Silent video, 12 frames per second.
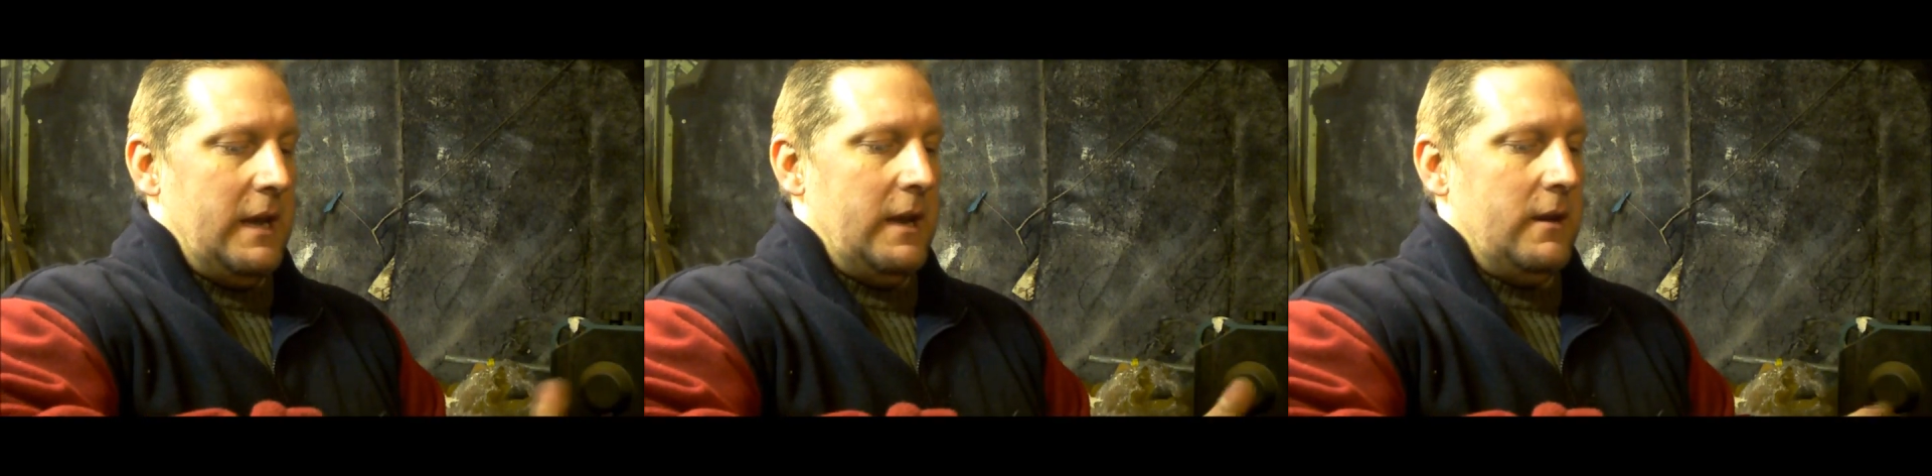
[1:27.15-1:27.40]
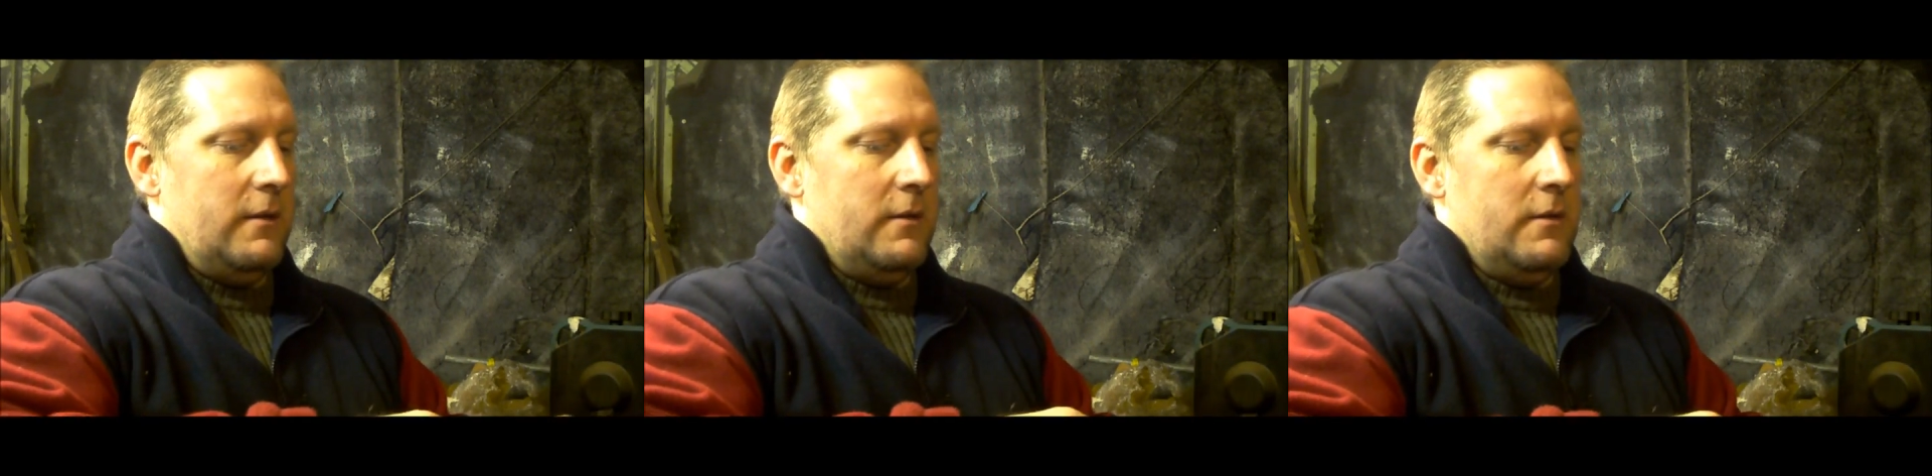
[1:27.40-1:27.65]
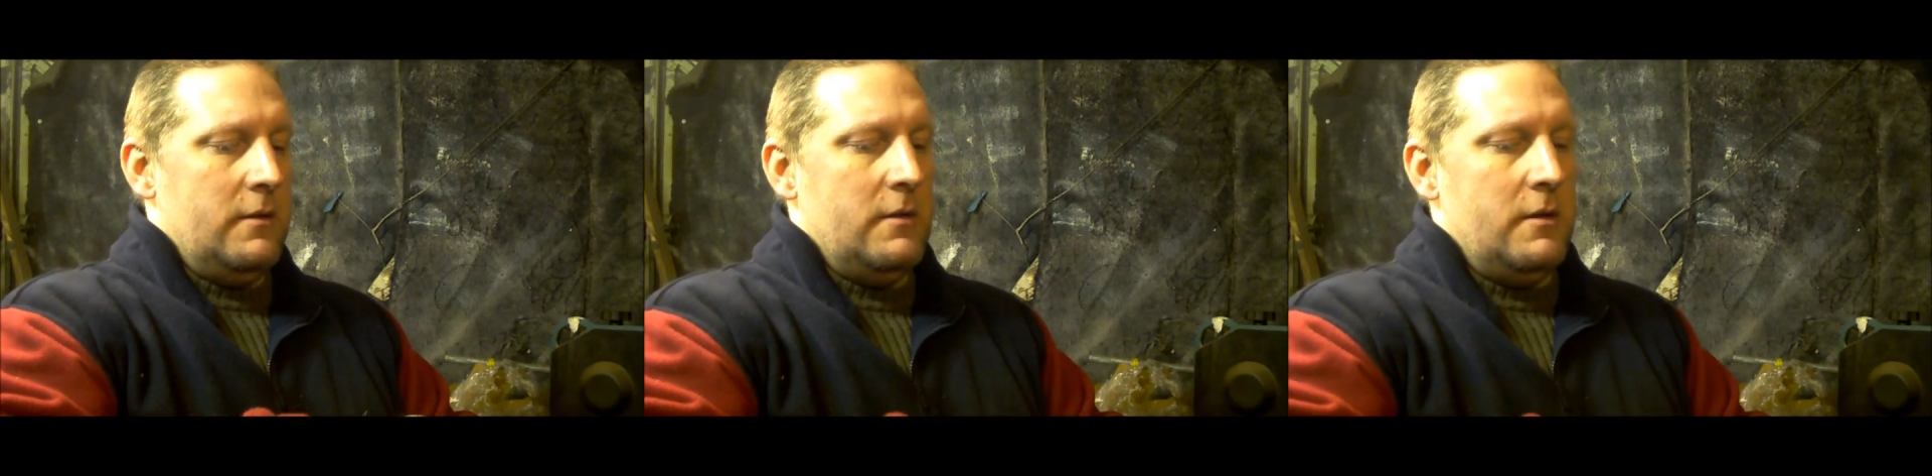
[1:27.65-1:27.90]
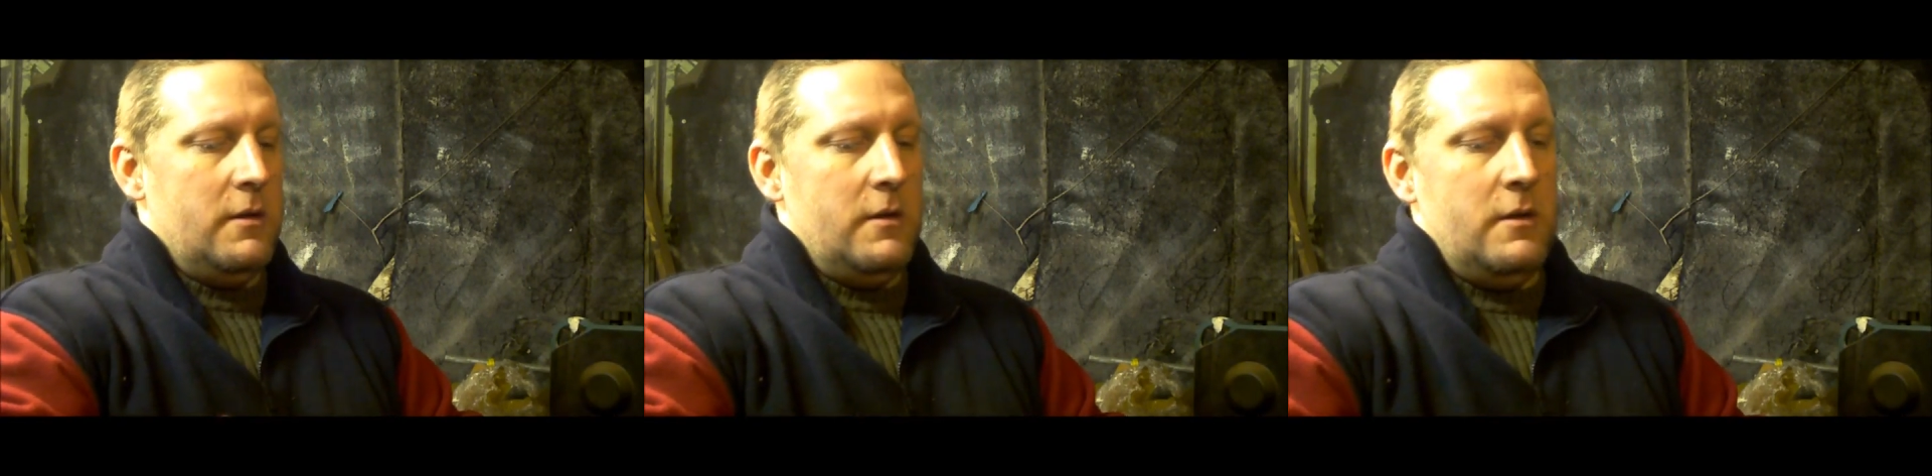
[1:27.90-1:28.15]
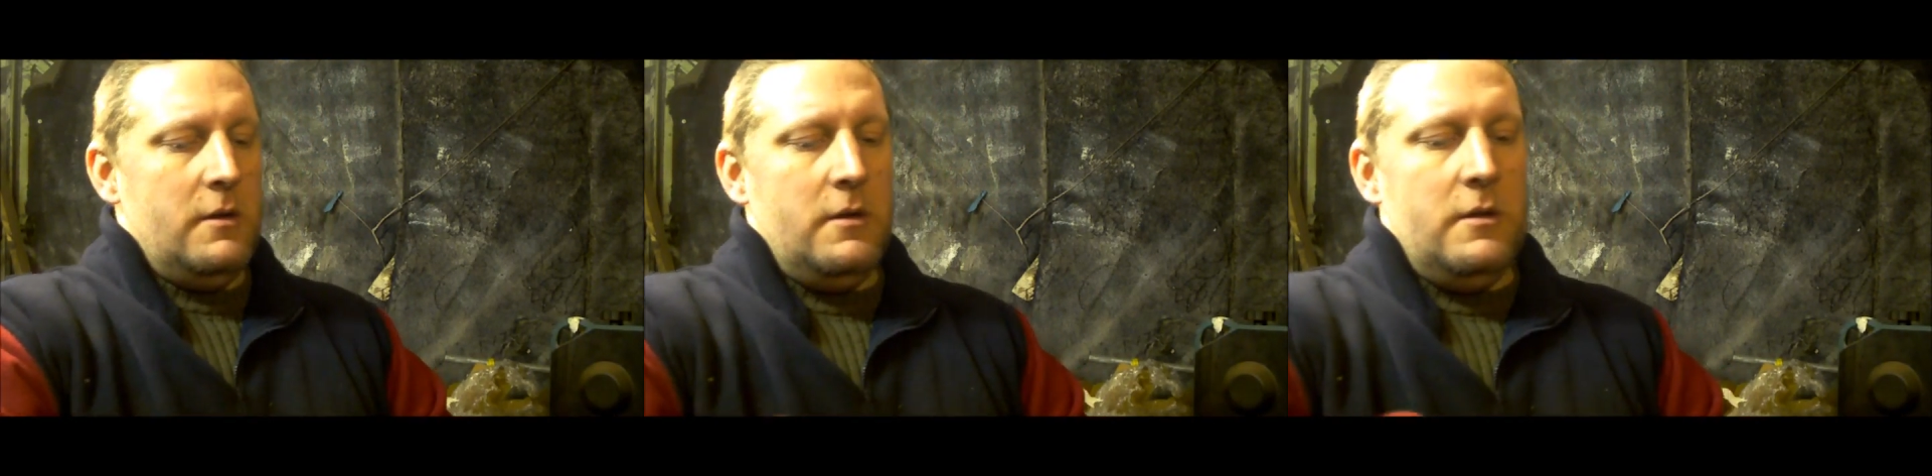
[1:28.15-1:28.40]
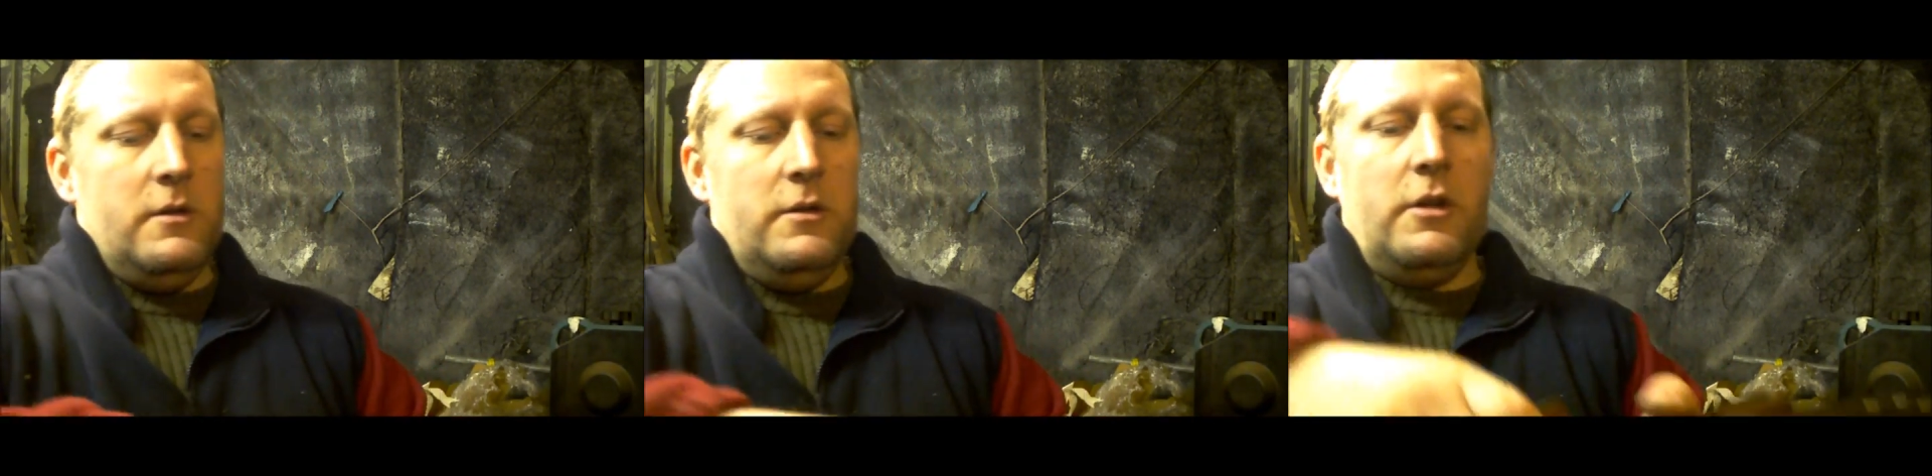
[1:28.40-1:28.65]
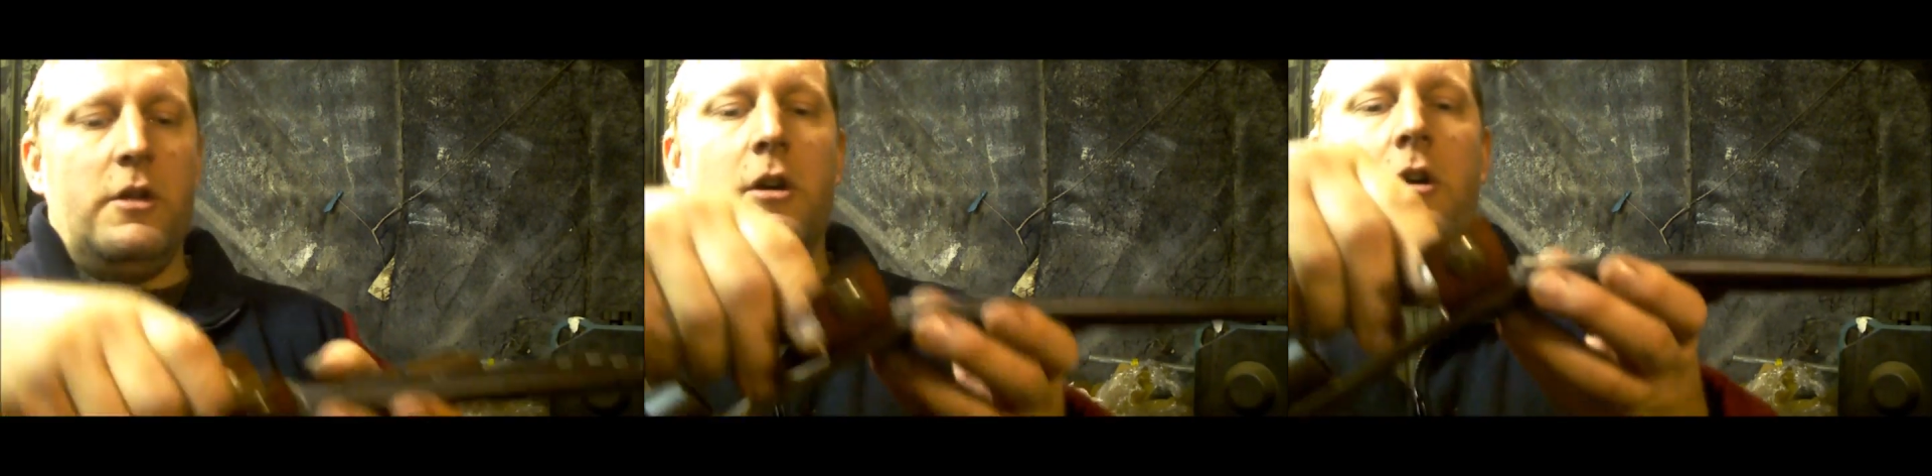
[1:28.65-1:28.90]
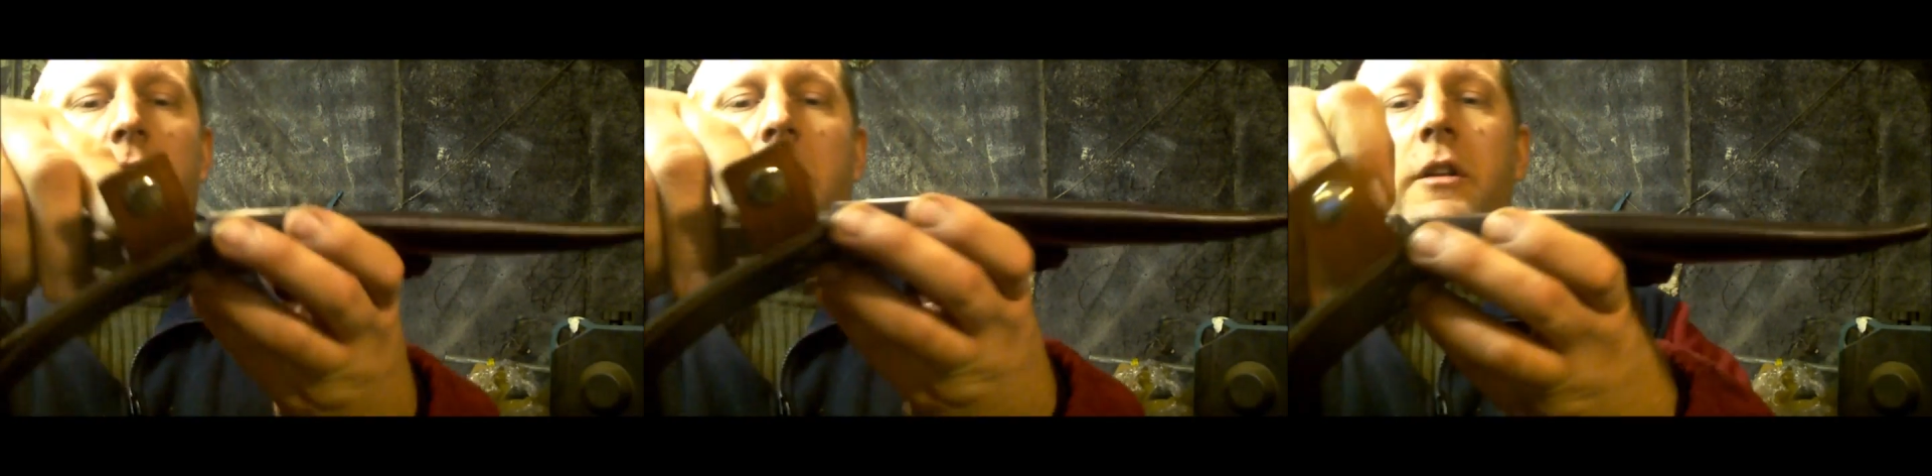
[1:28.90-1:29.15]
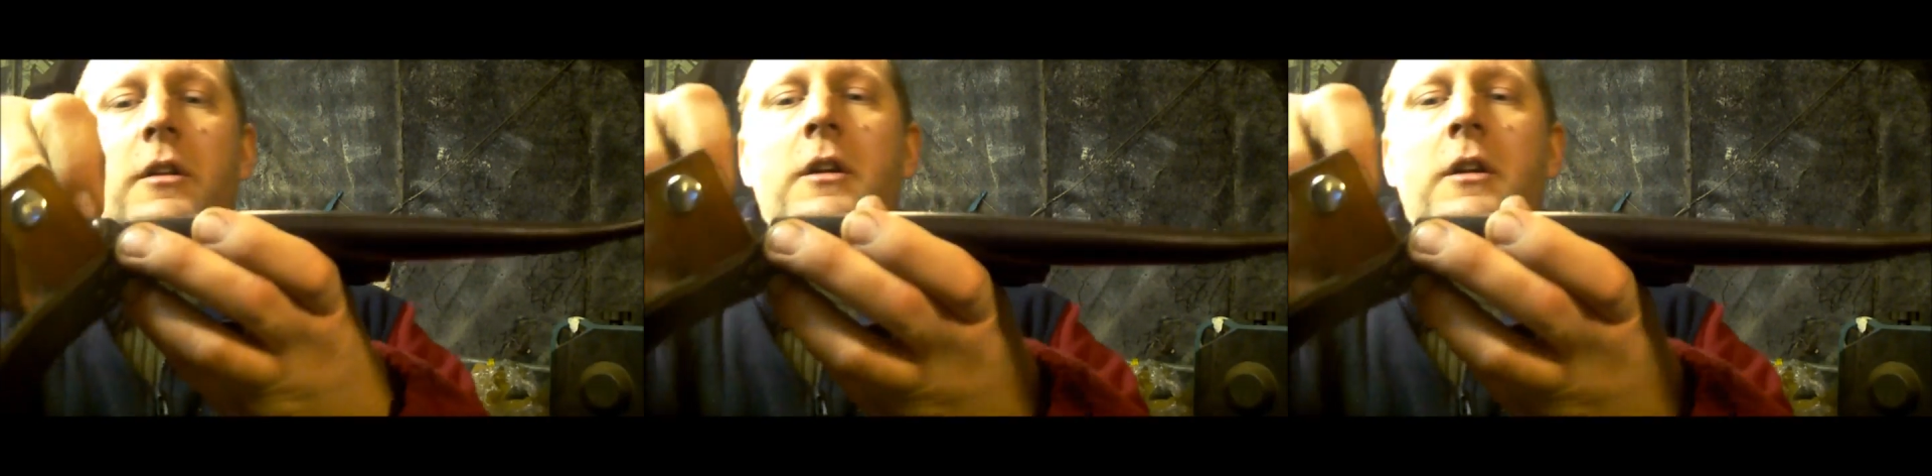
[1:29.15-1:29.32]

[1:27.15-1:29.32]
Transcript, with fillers: in the guard